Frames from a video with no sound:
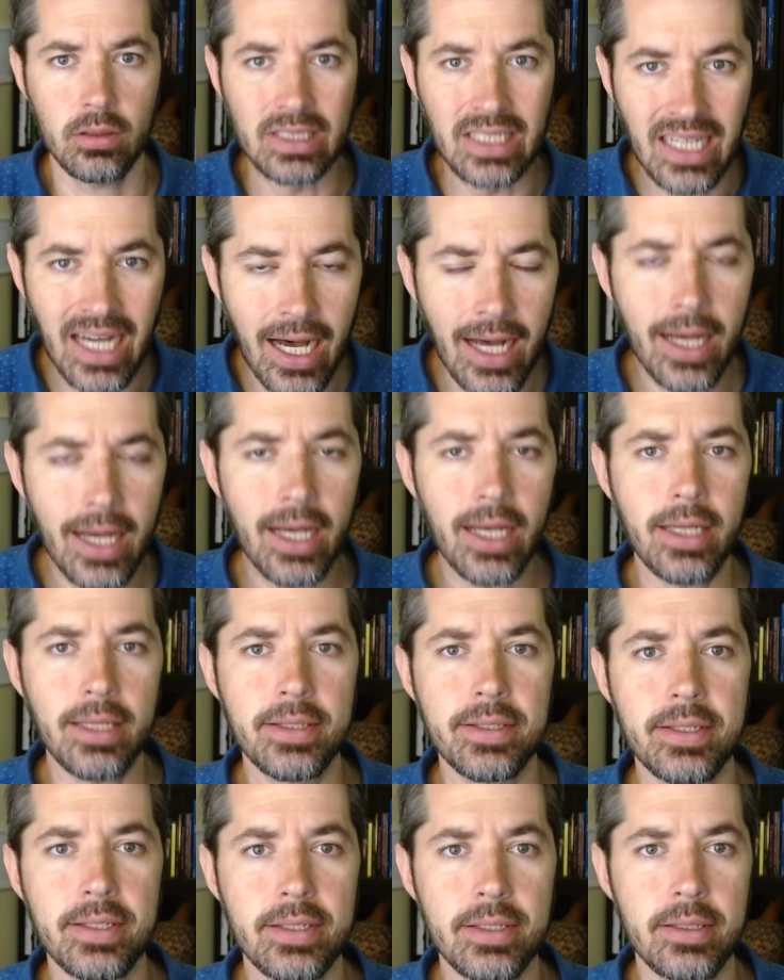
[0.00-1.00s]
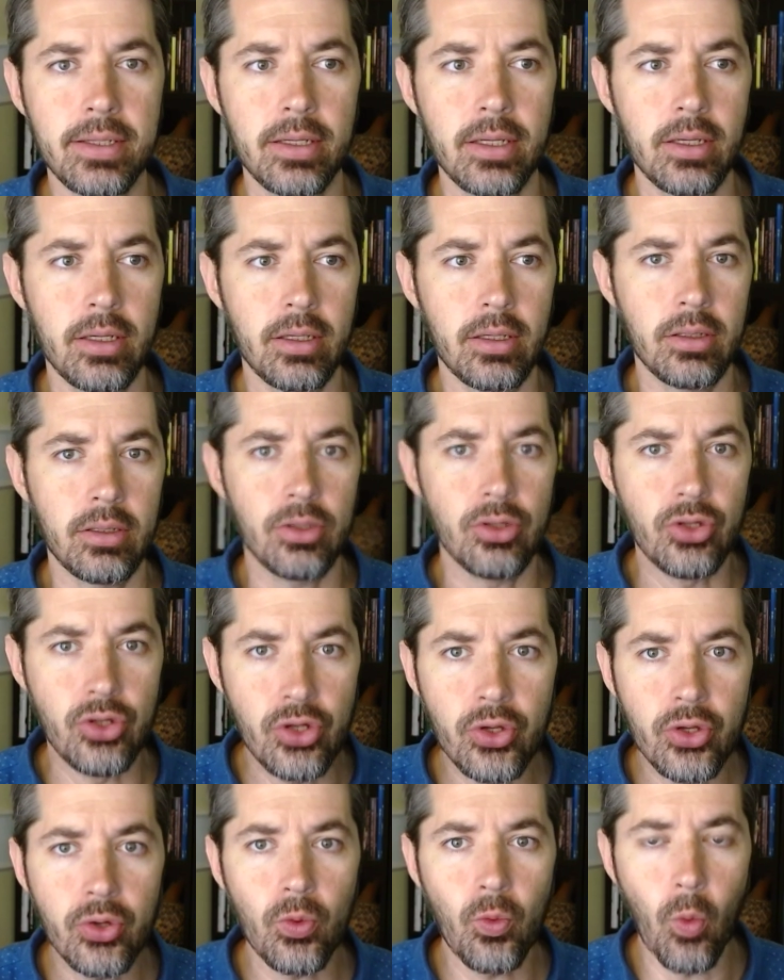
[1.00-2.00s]
God's
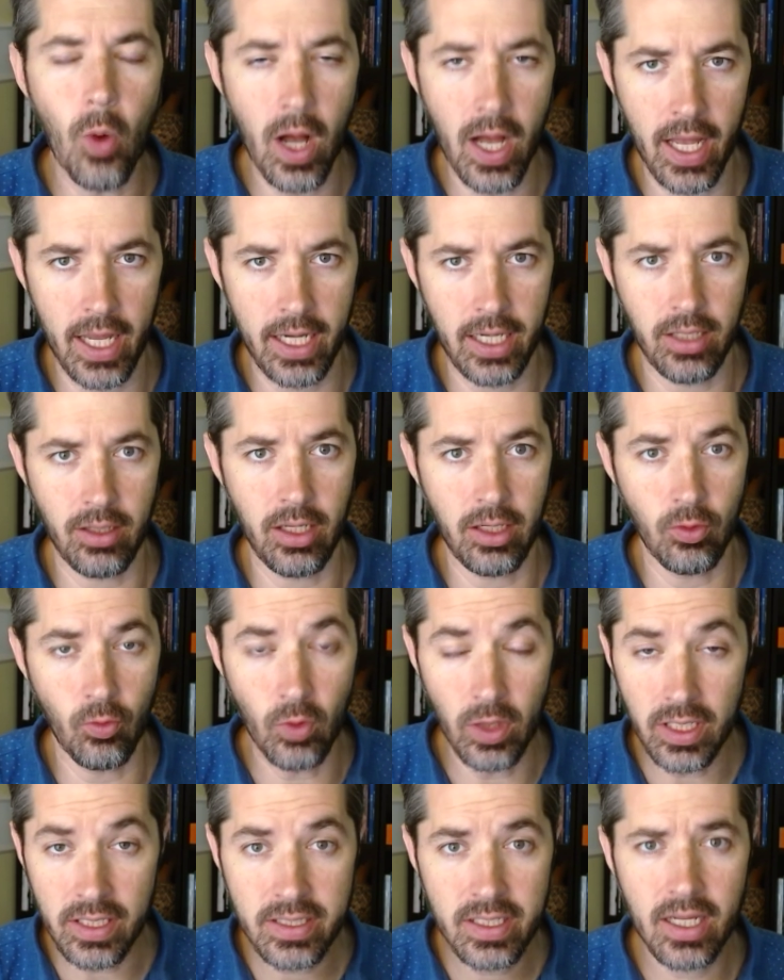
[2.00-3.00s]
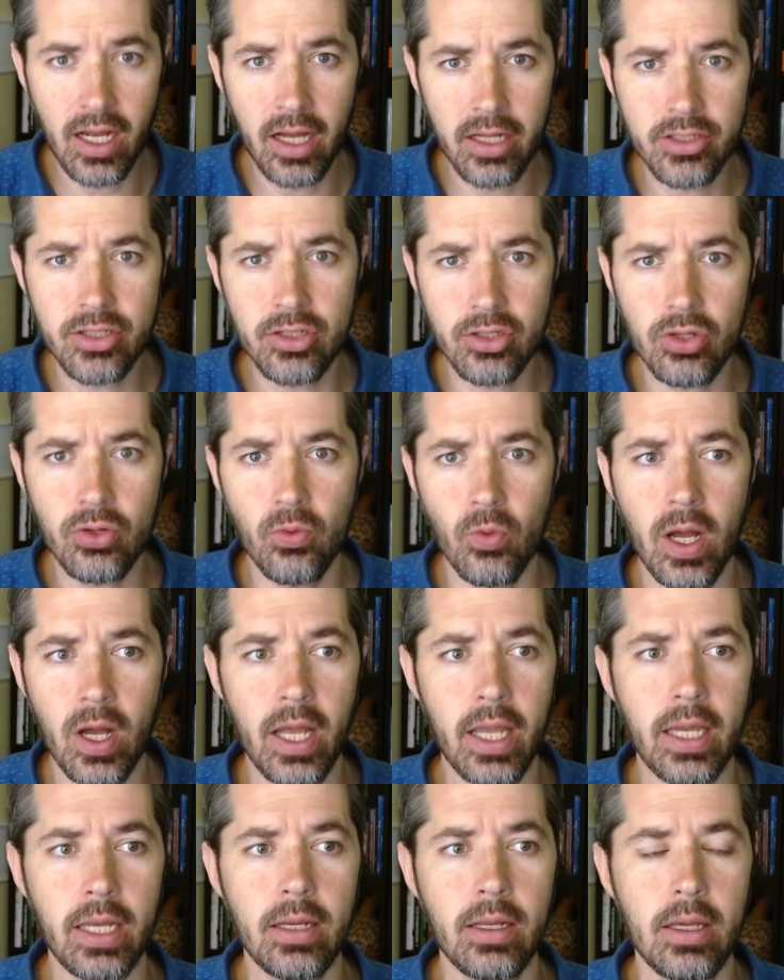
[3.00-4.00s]
new wine. And what is God's new
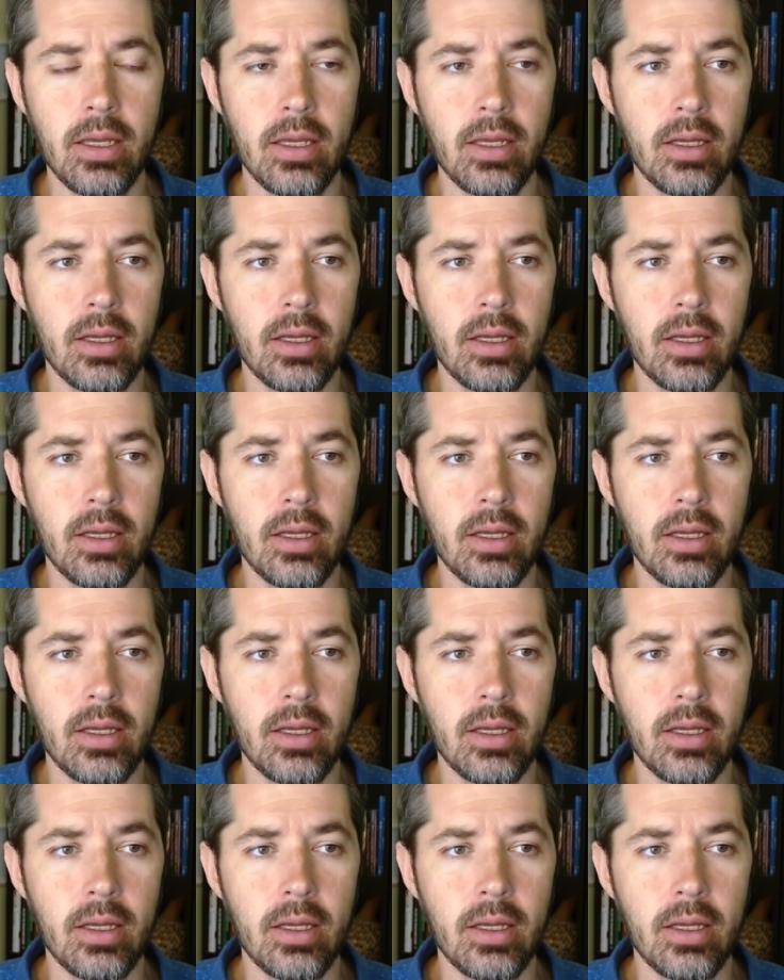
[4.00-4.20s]
wine?